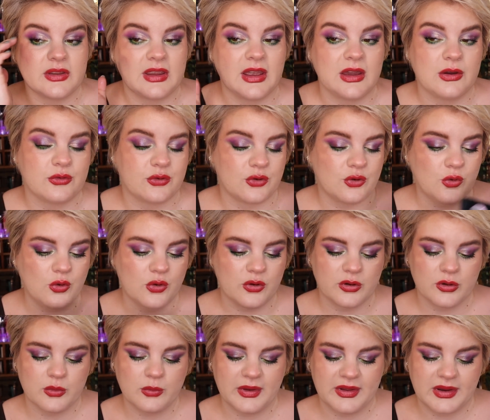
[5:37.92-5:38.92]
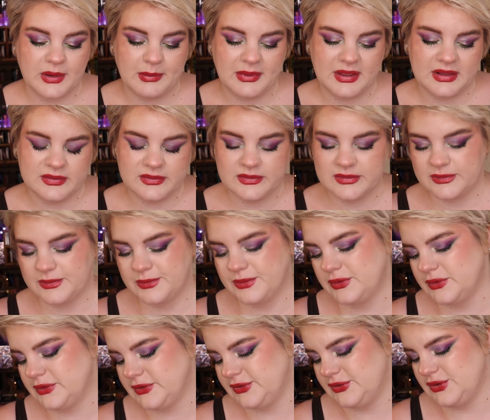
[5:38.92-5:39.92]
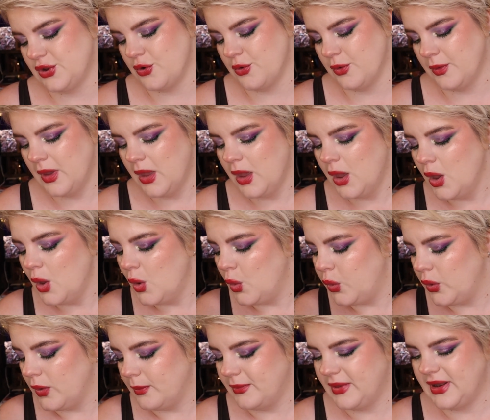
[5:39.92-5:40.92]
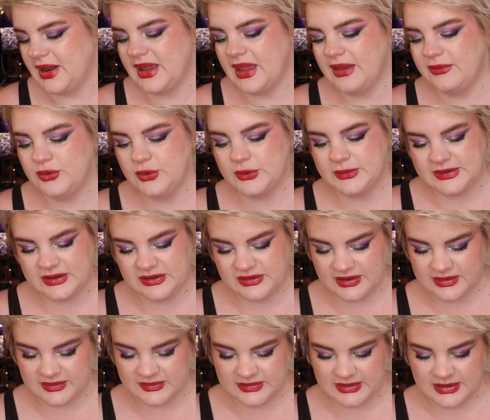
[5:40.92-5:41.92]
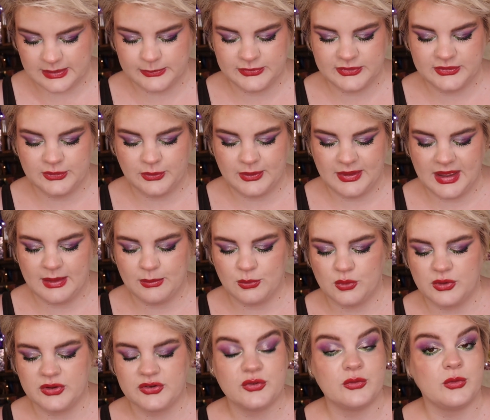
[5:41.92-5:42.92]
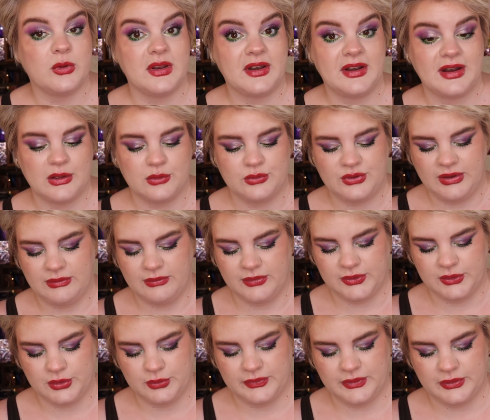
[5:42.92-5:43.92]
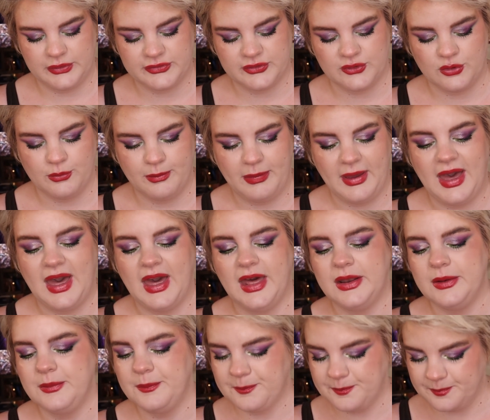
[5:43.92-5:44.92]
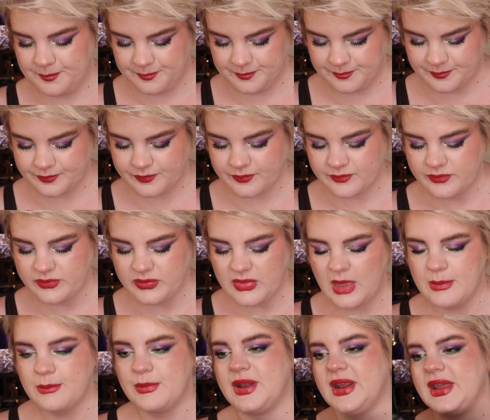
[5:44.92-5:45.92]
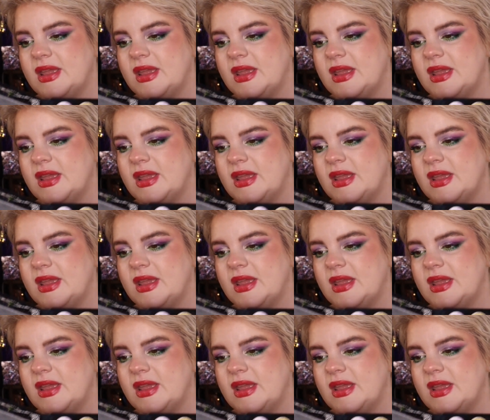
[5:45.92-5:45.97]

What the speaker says: the outer corner quite a bit. So, but I have used it 10 times, so I am going to roll it out even though there is no pan. But